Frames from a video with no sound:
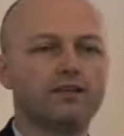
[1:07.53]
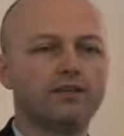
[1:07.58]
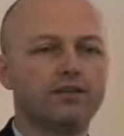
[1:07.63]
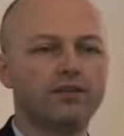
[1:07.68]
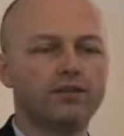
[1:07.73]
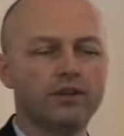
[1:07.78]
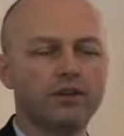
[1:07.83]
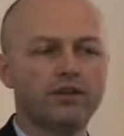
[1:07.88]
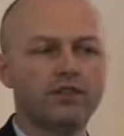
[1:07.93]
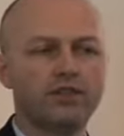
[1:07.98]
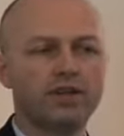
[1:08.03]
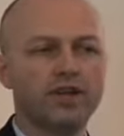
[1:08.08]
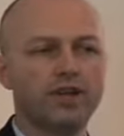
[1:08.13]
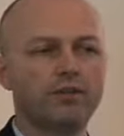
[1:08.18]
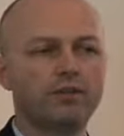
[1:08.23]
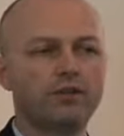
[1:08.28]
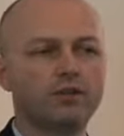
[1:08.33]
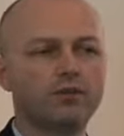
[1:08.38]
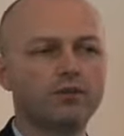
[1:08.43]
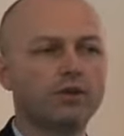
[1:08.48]

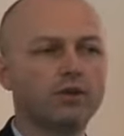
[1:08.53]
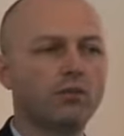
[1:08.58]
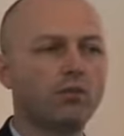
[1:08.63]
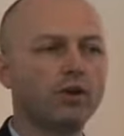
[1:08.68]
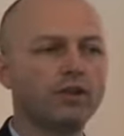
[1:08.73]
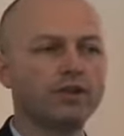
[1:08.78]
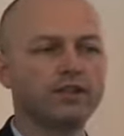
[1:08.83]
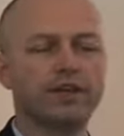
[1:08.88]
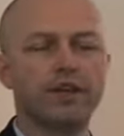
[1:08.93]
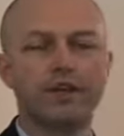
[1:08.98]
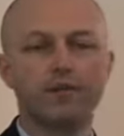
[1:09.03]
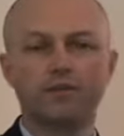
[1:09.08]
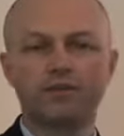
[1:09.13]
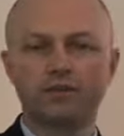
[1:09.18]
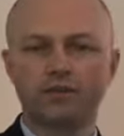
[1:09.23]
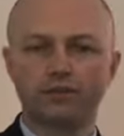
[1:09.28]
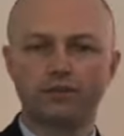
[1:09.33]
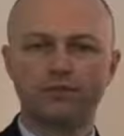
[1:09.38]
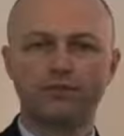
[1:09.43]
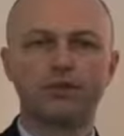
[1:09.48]
differentiate between what
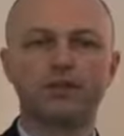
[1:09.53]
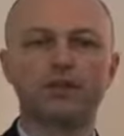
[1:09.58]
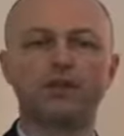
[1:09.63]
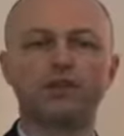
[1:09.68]
types of